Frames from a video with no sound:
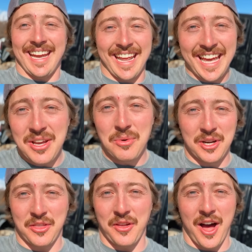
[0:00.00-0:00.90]
and he would
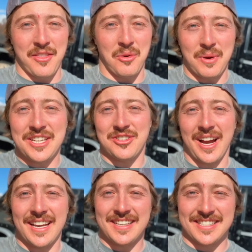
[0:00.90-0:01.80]
have thought that we
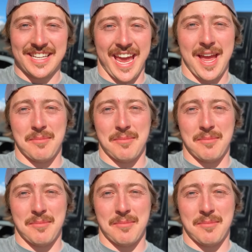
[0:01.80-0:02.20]
tried to scam